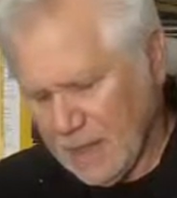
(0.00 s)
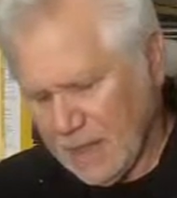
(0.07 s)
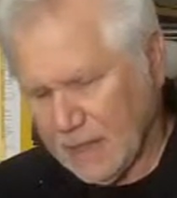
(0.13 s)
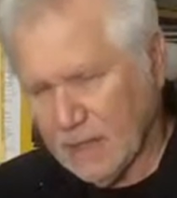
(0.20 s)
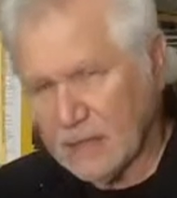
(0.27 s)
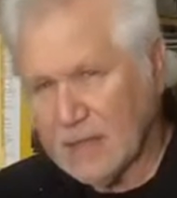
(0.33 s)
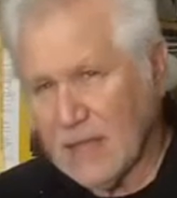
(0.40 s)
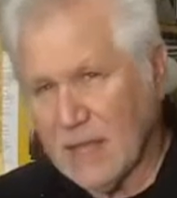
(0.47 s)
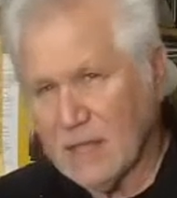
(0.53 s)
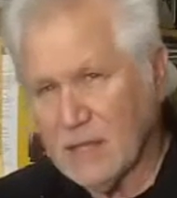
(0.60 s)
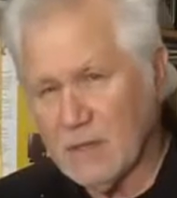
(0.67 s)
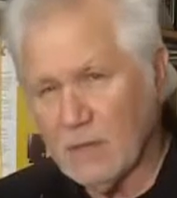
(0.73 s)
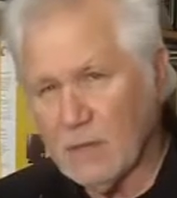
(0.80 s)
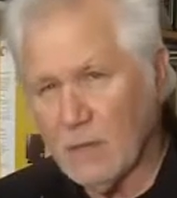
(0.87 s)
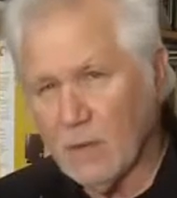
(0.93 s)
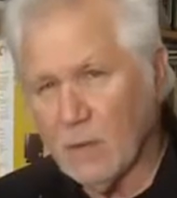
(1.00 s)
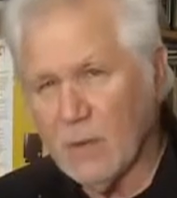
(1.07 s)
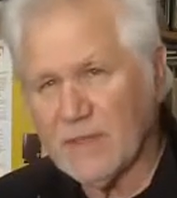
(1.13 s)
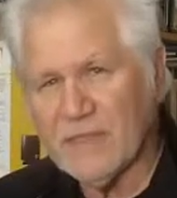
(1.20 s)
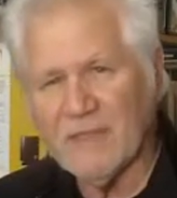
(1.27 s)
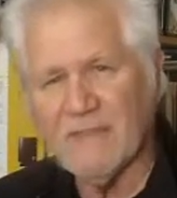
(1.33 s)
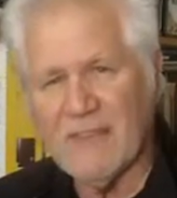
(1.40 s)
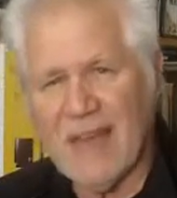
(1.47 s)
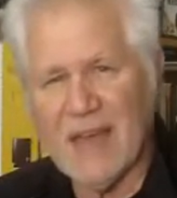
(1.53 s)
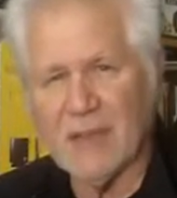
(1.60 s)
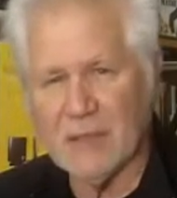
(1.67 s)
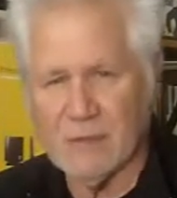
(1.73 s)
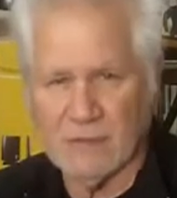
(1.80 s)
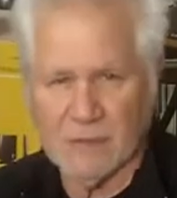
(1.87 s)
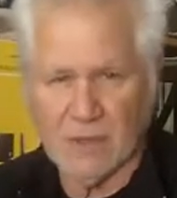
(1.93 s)
It'll tell you what the
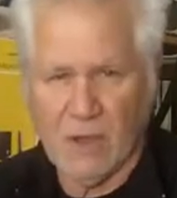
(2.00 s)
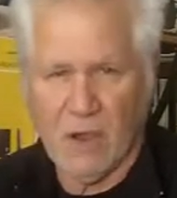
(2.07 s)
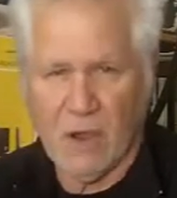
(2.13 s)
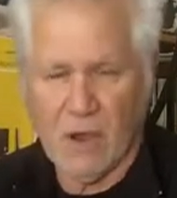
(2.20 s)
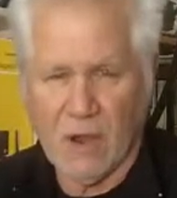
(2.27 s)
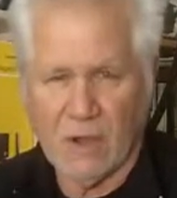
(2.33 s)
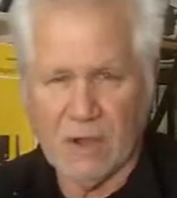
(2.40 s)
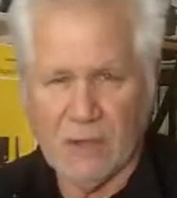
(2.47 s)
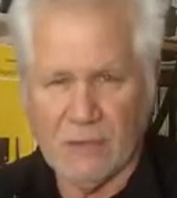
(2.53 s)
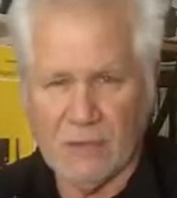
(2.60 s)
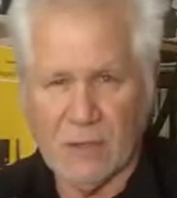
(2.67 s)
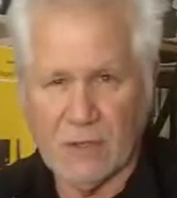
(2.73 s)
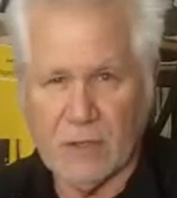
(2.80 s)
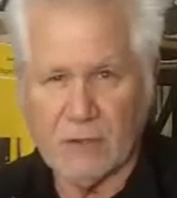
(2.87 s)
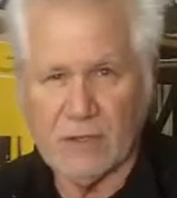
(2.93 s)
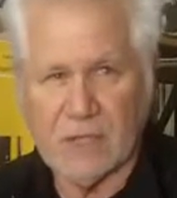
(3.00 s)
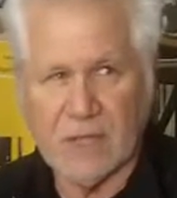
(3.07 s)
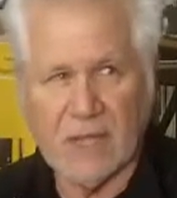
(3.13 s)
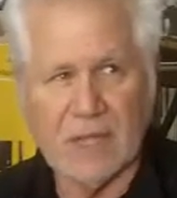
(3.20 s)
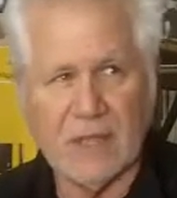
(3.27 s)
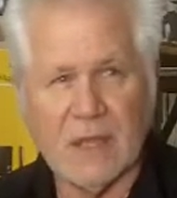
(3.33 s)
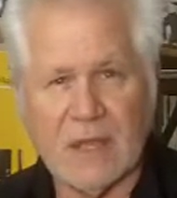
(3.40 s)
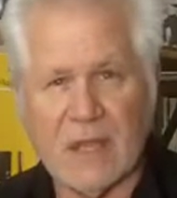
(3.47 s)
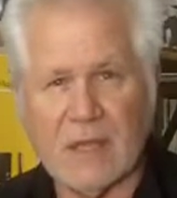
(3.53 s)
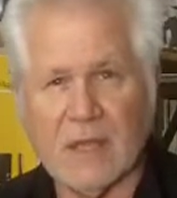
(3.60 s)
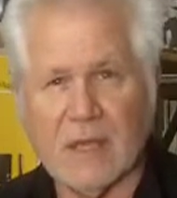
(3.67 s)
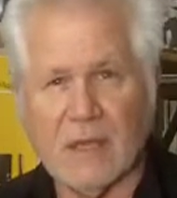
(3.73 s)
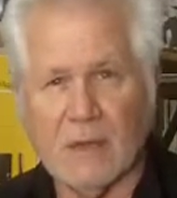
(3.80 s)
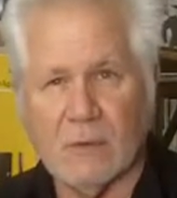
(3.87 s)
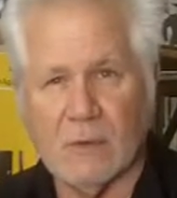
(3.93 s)
values are. If you use it in the
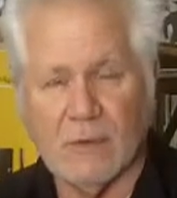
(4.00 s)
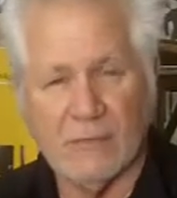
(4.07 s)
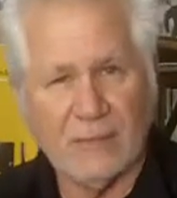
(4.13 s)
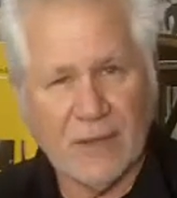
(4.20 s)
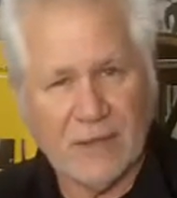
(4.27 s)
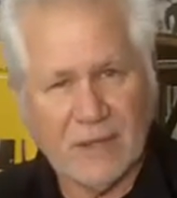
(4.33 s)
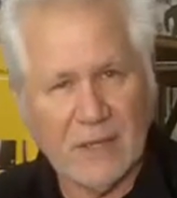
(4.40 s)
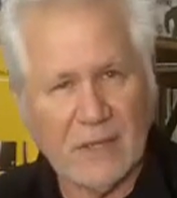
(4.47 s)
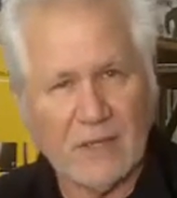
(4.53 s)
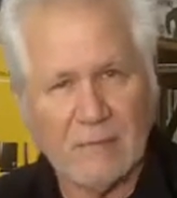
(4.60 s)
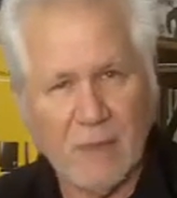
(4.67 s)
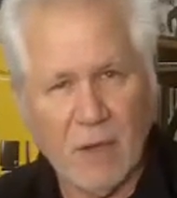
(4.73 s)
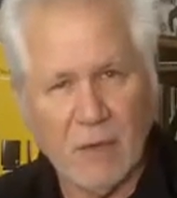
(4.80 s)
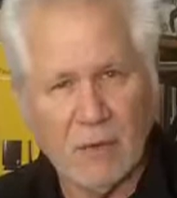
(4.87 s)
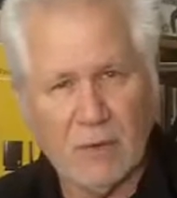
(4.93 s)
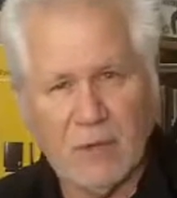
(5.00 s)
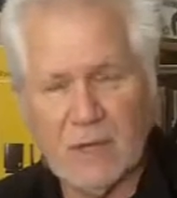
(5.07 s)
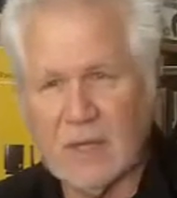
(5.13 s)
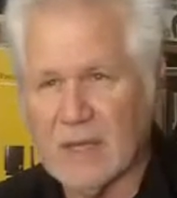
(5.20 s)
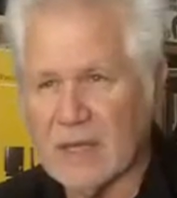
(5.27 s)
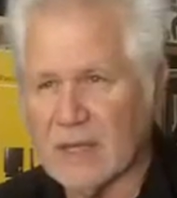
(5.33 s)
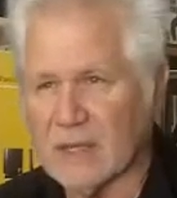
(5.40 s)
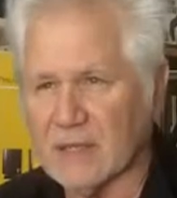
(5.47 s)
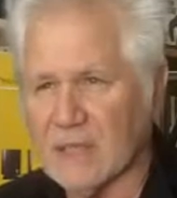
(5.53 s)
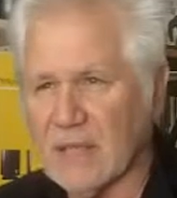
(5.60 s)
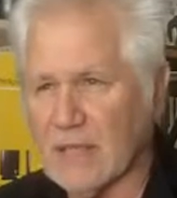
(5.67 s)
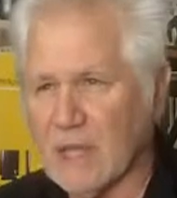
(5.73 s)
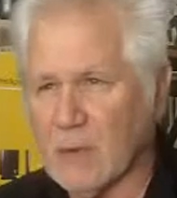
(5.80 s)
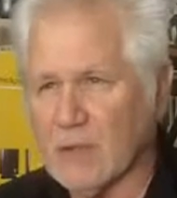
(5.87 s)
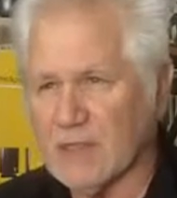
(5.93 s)
reflectance mode, it'll
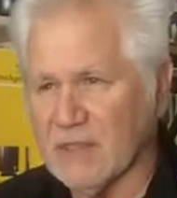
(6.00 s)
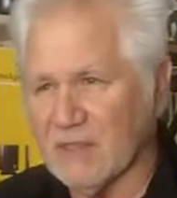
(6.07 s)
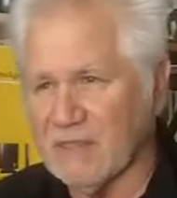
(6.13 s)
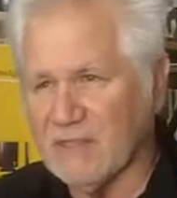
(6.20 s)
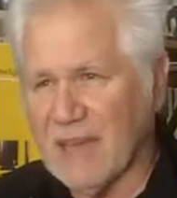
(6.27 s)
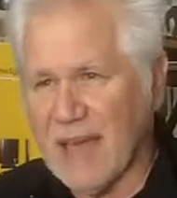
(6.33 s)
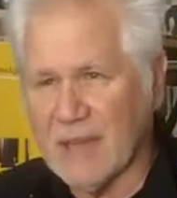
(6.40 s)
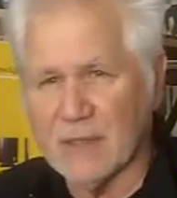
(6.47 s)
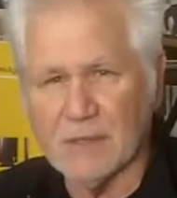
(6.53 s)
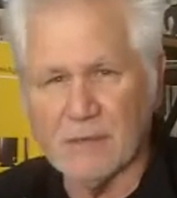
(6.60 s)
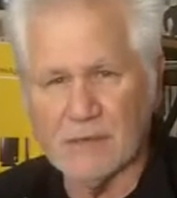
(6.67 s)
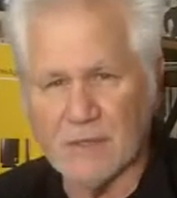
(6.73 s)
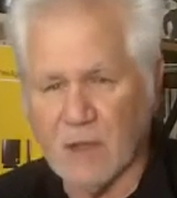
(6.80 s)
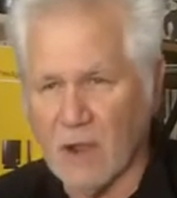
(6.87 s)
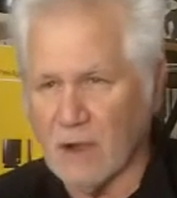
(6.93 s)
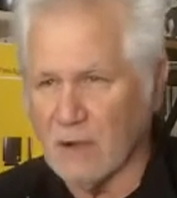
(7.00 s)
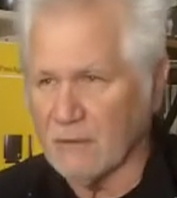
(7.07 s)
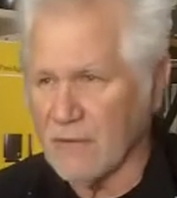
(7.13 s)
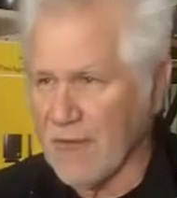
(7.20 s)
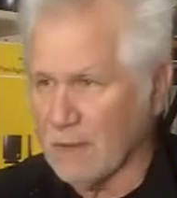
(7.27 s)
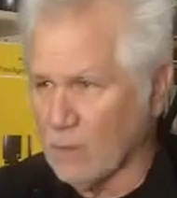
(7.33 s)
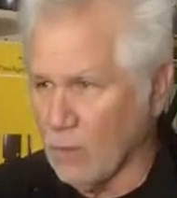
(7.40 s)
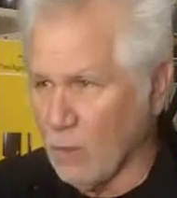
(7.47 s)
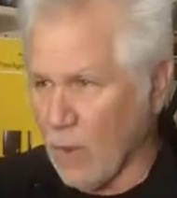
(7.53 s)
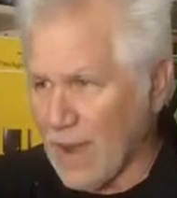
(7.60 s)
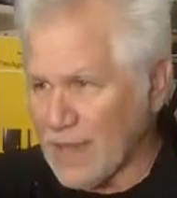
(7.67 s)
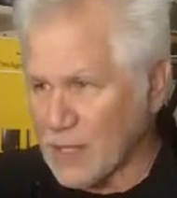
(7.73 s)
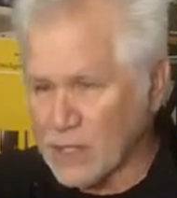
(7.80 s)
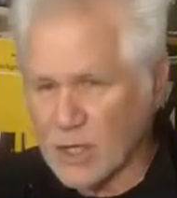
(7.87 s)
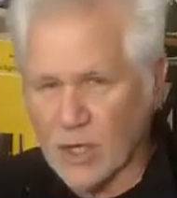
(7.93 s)
tell you what the values are of that
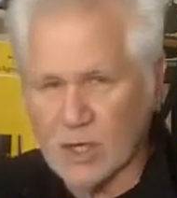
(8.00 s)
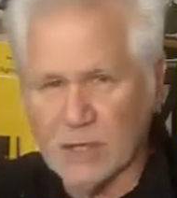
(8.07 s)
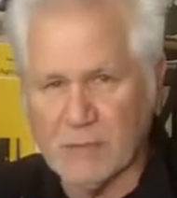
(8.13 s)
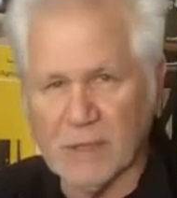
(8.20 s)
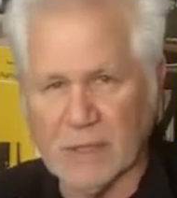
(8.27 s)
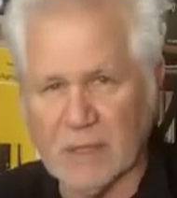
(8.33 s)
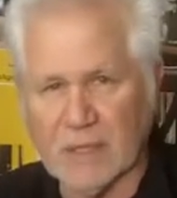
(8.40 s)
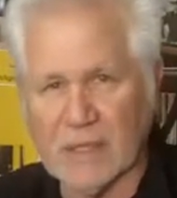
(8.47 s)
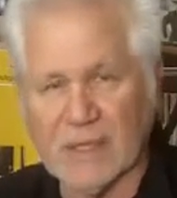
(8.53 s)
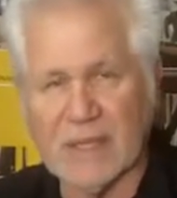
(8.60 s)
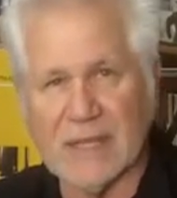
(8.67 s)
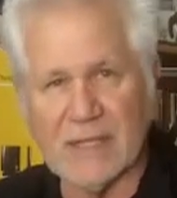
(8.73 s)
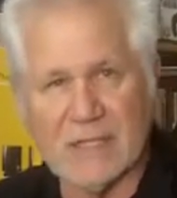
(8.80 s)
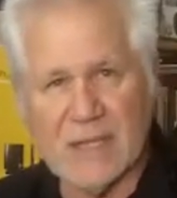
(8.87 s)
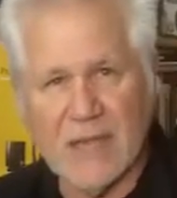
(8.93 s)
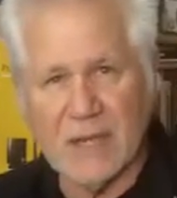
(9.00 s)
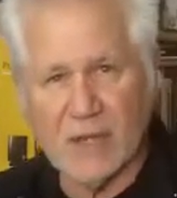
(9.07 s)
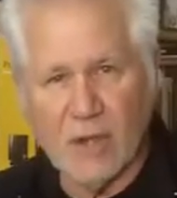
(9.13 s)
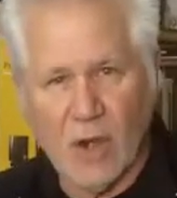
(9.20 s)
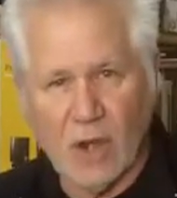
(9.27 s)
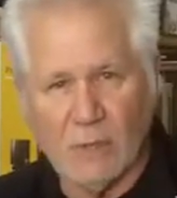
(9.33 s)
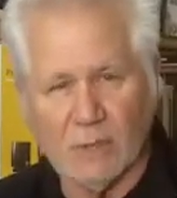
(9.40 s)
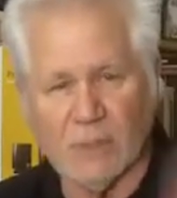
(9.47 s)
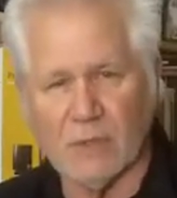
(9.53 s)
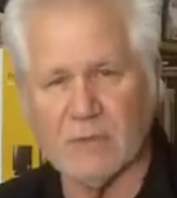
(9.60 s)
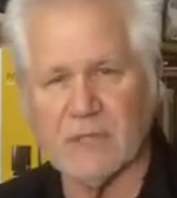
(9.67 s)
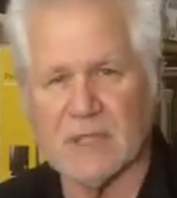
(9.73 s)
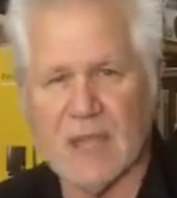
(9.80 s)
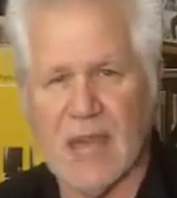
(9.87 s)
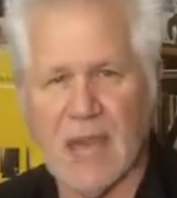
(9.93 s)
white church building against that dark
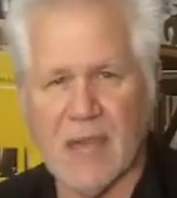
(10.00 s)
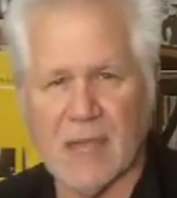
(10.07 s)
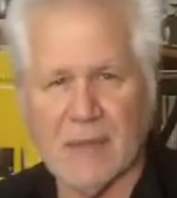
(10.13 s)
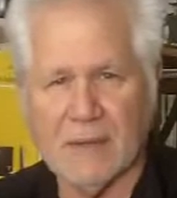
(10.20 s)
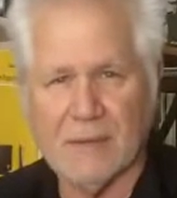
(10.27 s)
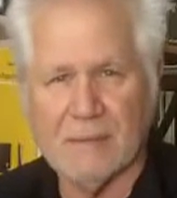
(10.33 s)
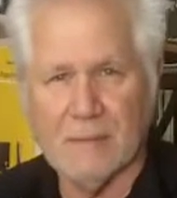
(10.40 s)
blue sky.